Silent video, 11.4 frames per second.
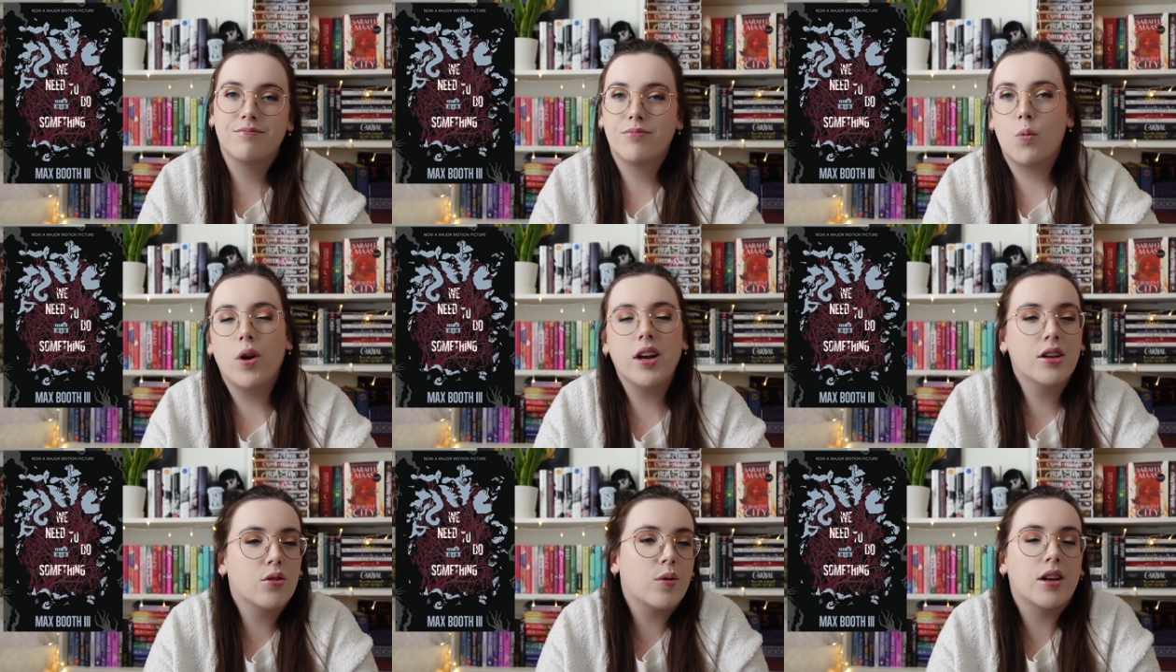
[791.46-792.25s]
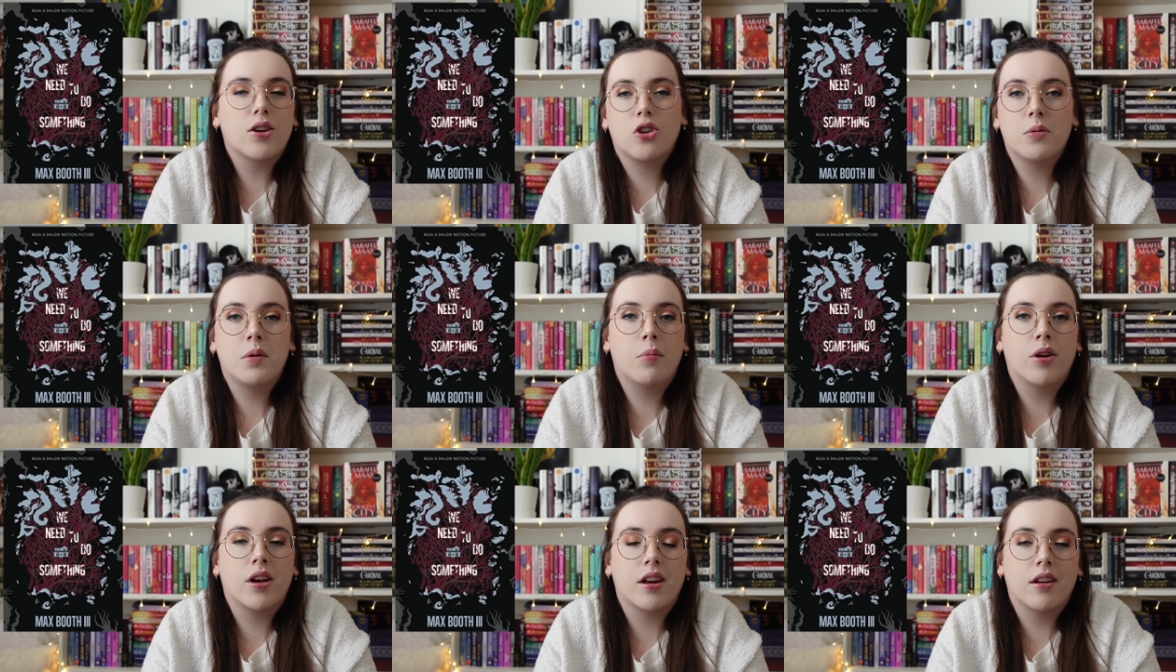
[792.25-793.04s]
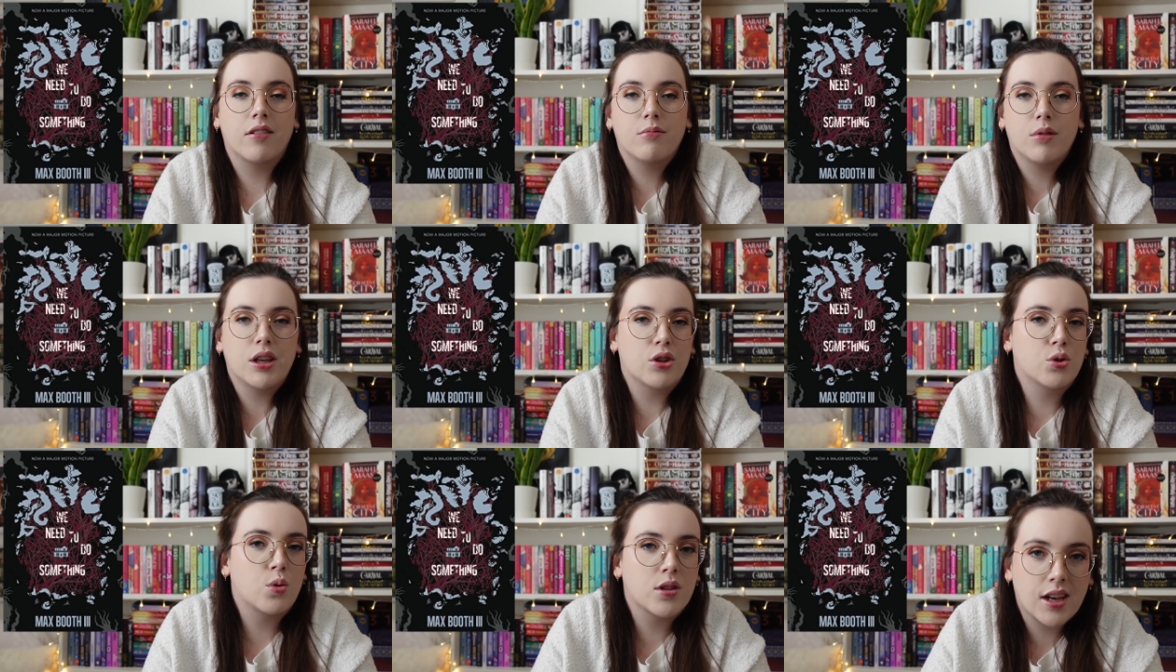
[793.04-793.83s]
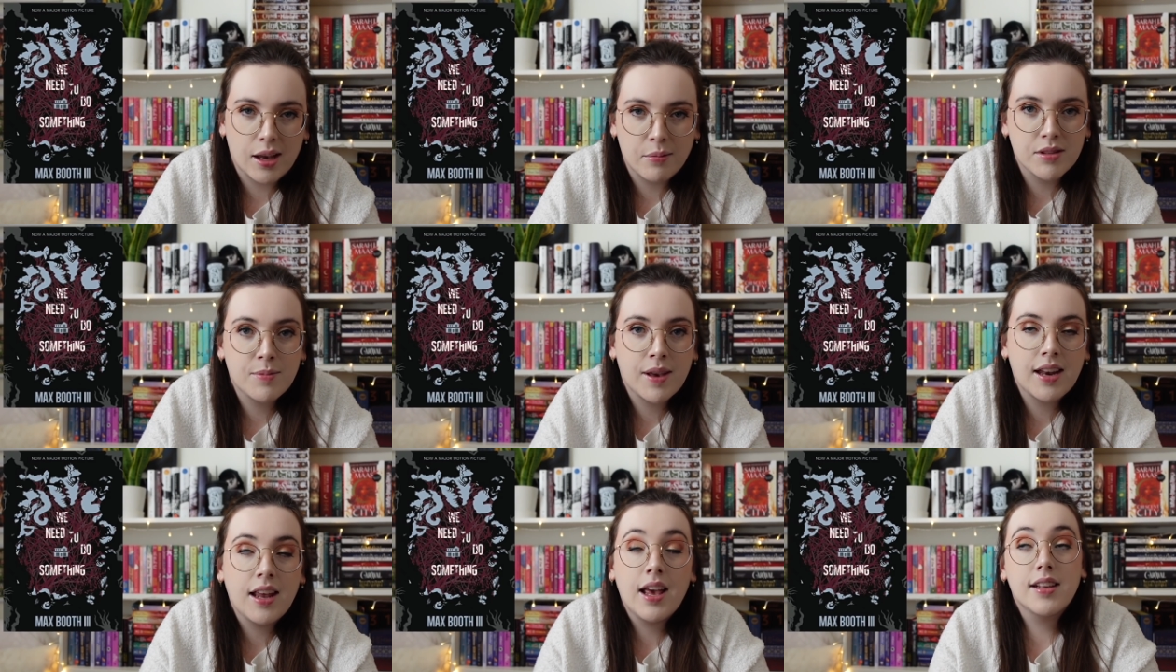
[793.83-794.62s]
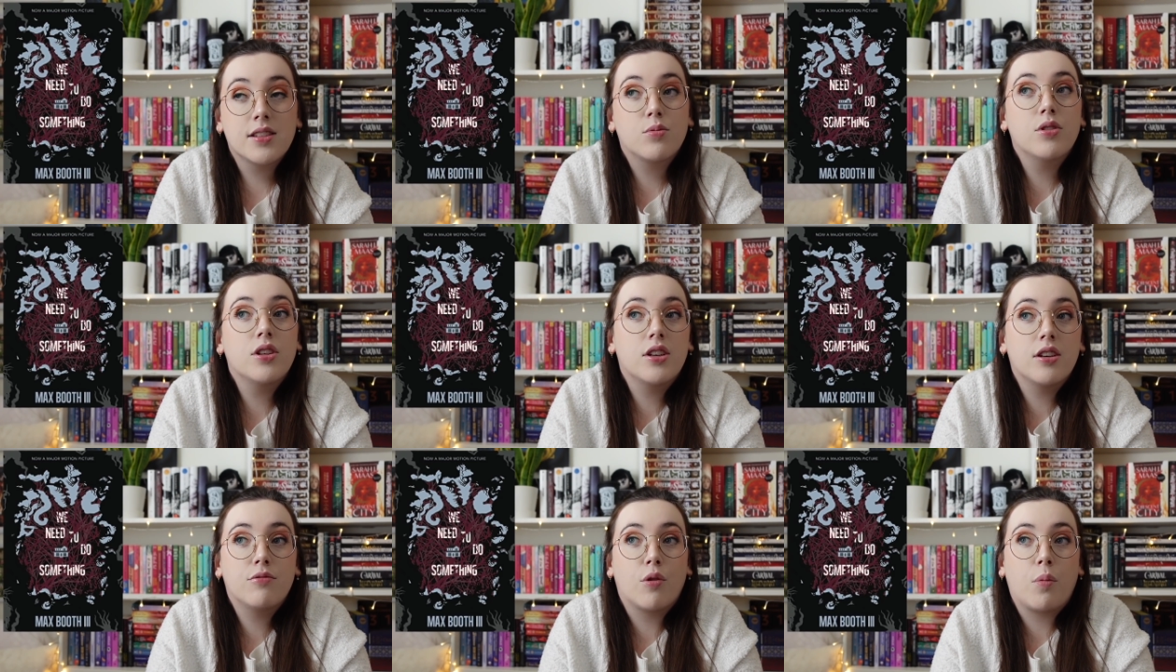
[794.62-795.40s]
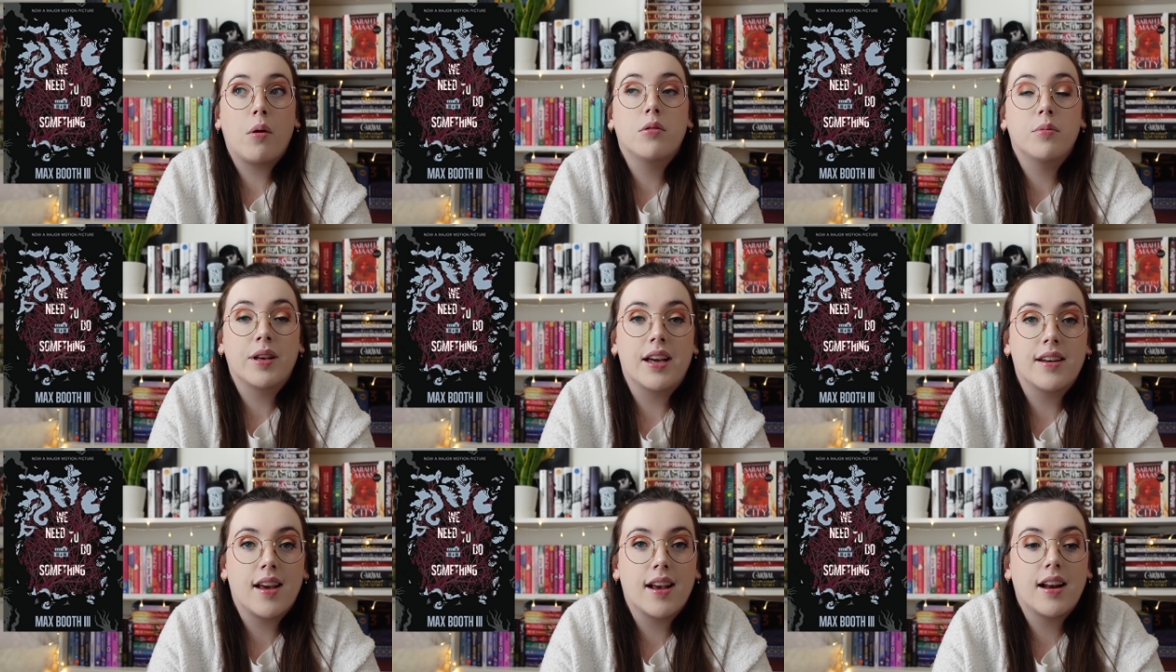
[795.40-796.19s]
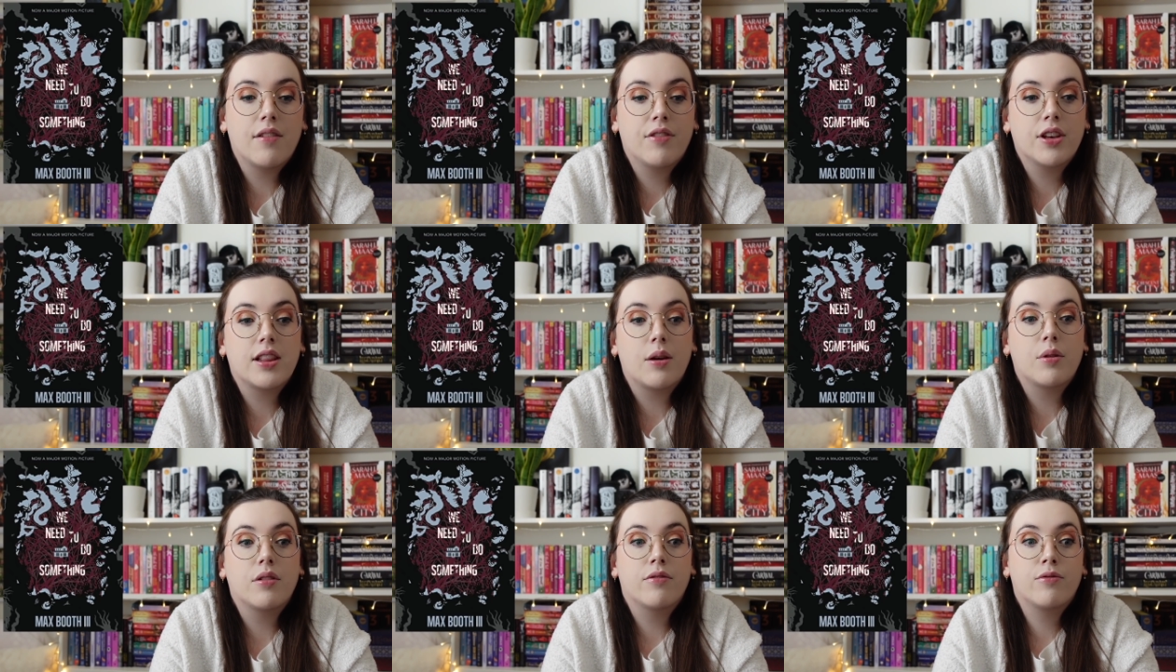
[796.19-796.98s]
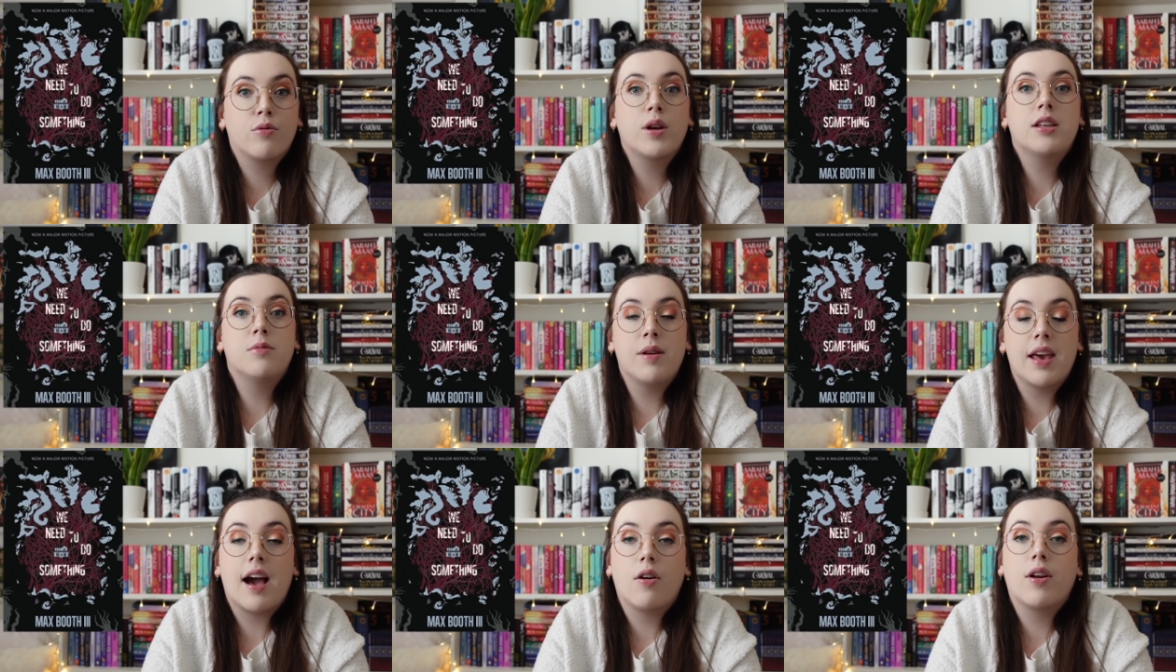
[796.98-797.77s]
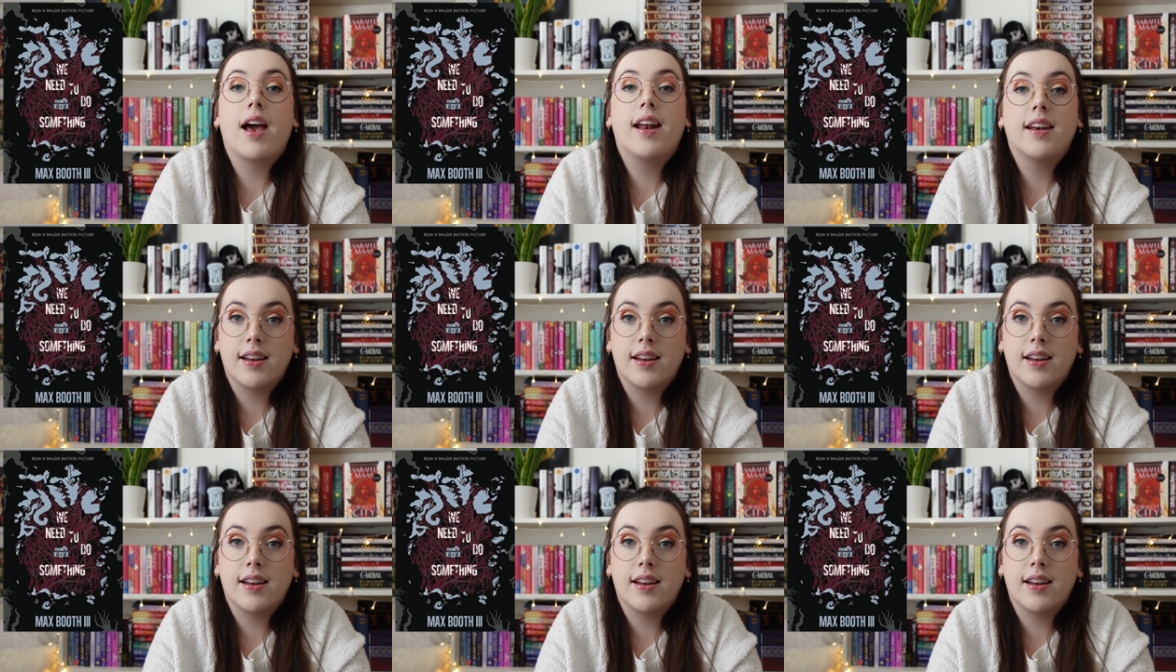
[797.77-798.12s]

wanting to read a creepy book in a in a short time span, it's really good for probably at night. I feel like that would have freaked me out at